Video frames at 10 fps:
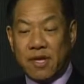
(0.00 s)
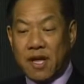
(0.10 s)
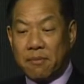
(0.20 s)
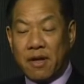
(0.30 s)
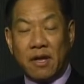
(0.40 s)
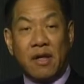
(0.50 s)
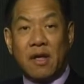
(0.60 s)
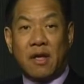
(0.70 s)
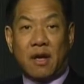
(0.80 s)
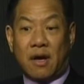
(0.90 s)
coming
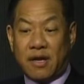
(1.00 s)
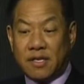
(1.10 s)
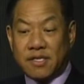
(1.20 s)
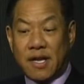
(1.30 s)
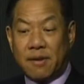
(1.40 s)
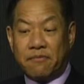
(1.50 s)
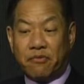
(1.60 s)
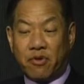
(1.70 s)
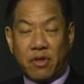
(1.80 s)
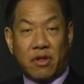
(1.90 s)
in time
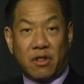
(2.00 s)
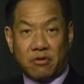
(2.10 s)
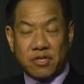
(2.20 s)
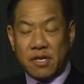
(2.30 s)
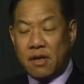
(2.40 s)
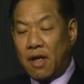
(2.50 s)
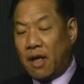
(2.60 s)
for the closing.